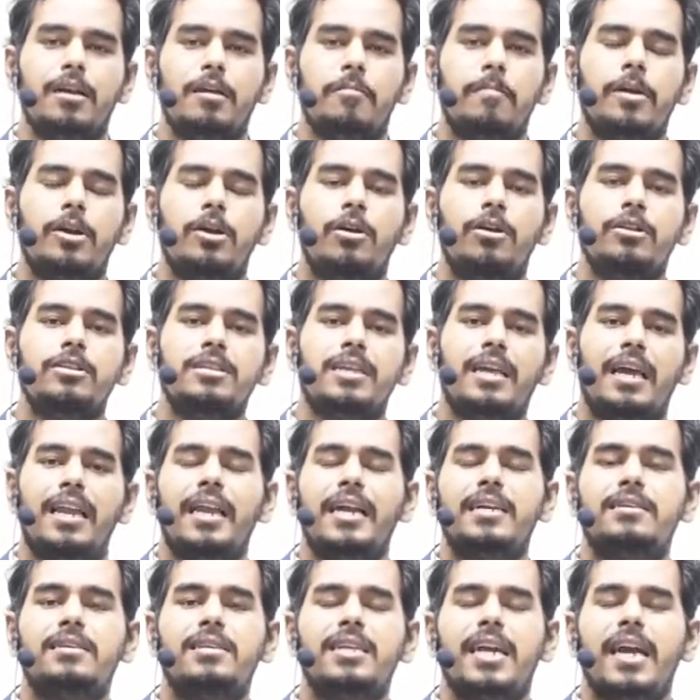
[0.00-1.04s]
because
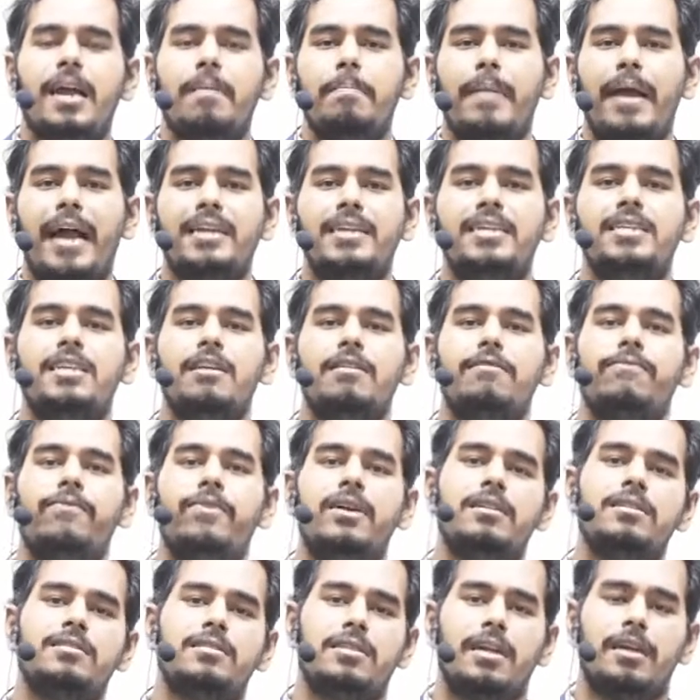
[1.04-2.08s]
electric and magnetic fields